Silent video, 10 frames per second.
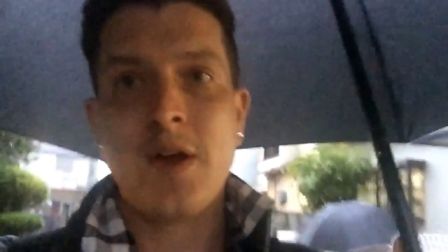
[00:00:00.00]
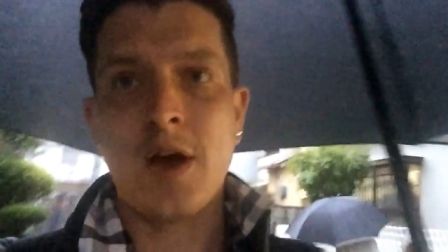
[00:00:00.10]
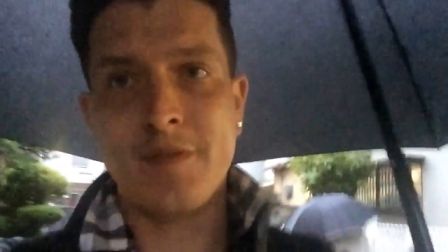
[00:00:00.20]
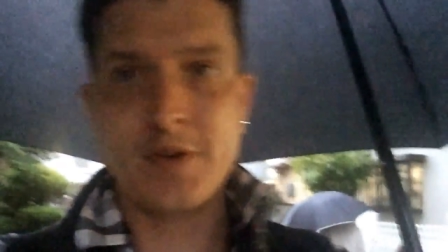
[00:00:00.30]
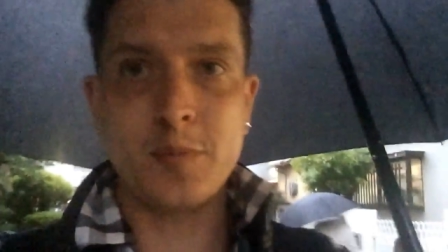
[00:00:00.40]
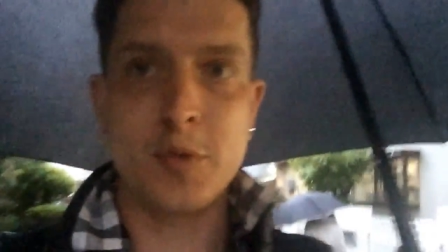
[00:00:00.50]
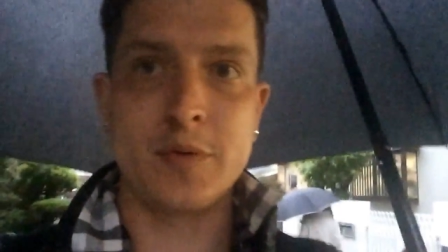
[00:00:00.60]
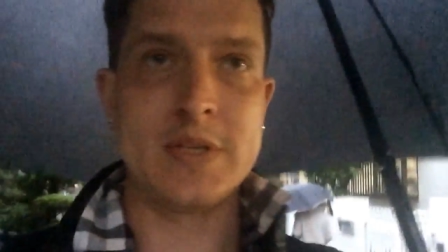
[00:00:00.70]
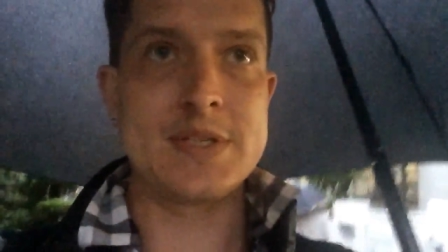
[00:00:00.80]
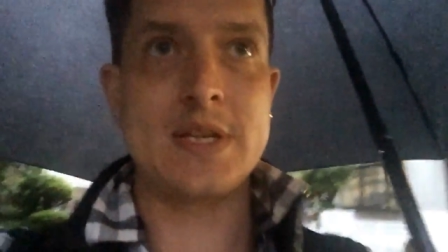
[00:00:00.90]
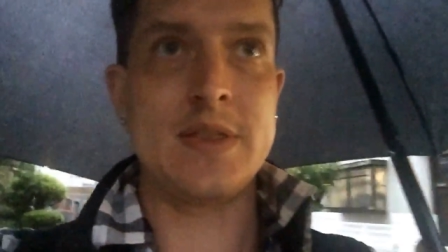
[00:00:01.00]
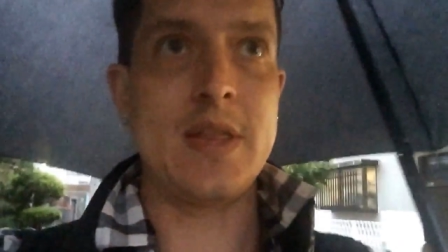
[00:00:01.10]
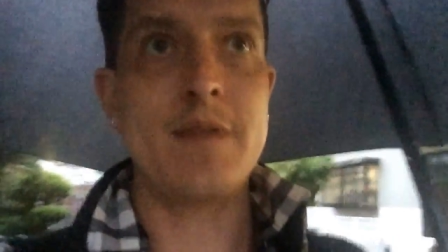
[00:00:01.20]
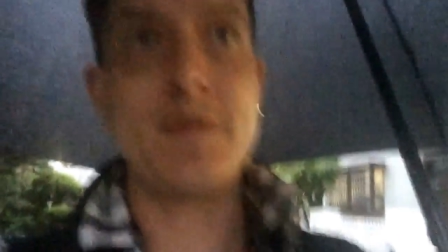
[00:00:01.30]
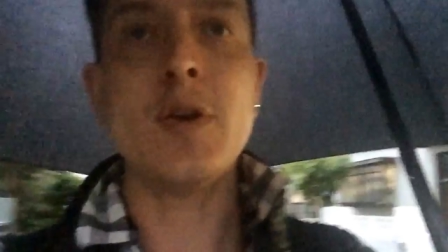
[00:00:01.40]
of good movies, and
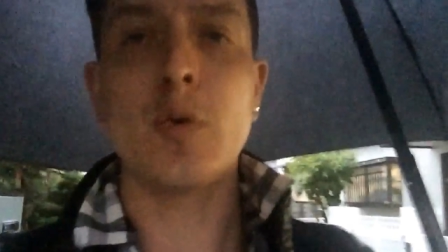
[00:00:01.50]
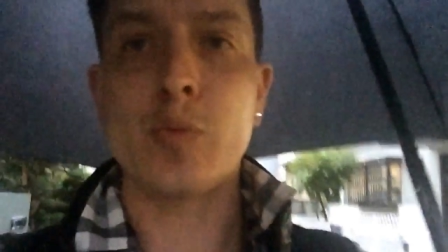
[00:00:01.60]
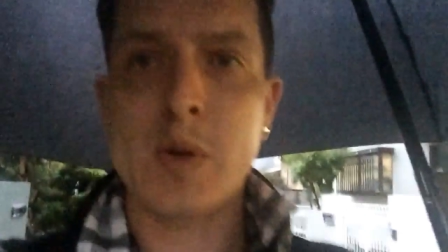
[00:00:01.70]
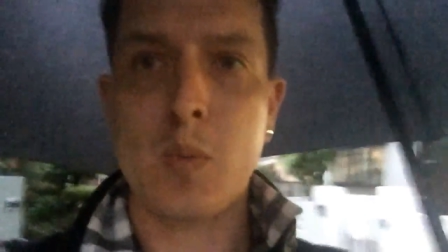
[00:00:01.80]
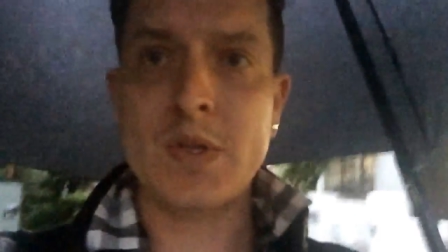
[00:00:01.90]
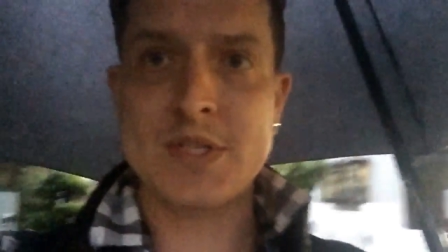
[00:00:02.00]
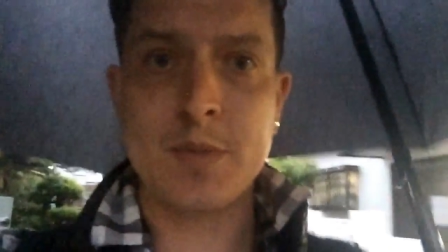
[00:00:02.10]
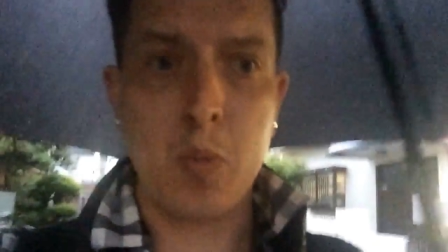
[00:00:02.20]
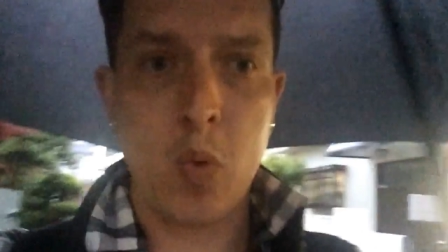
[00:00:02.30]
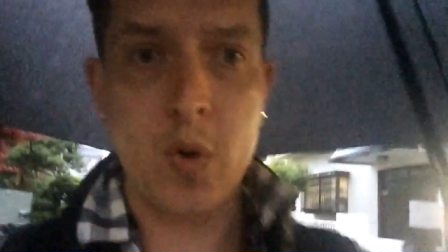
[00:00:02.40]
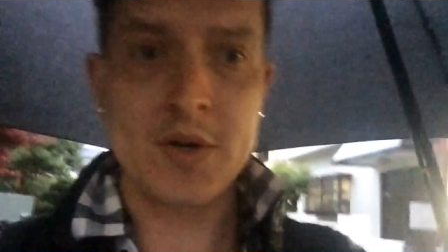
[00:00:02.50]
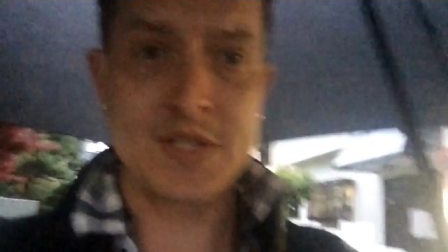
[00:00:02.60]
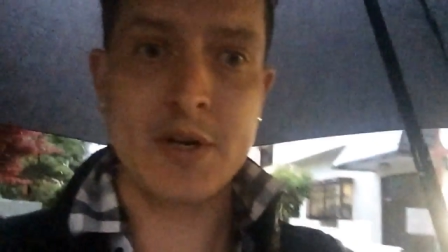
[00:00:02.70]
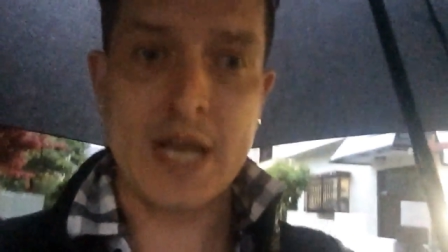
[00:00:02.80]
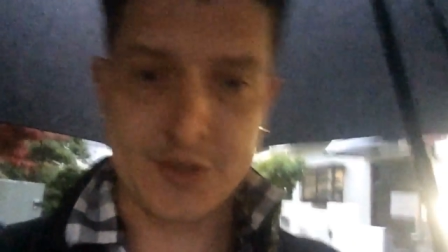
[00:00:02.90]
they've, you know, won some awards,
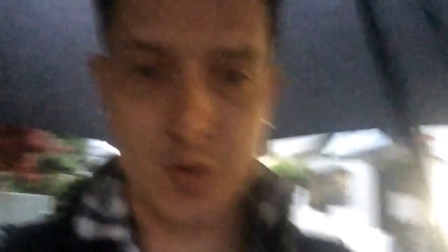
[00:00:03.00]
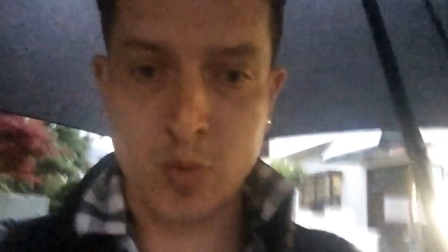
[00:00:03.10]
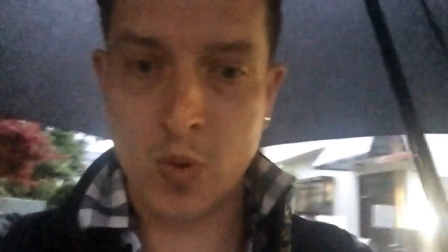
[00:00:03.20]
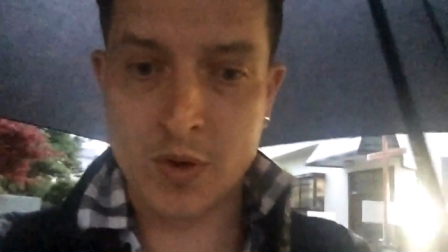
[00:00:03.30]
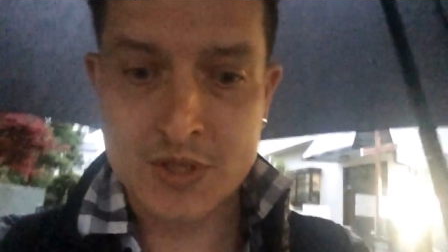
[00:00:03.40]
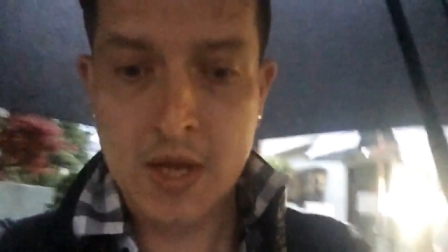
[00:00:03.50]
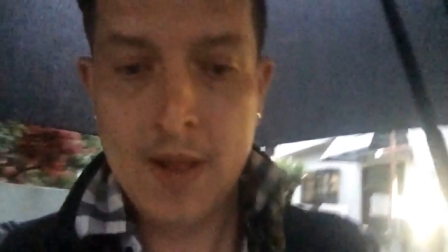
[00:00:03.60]
international awards.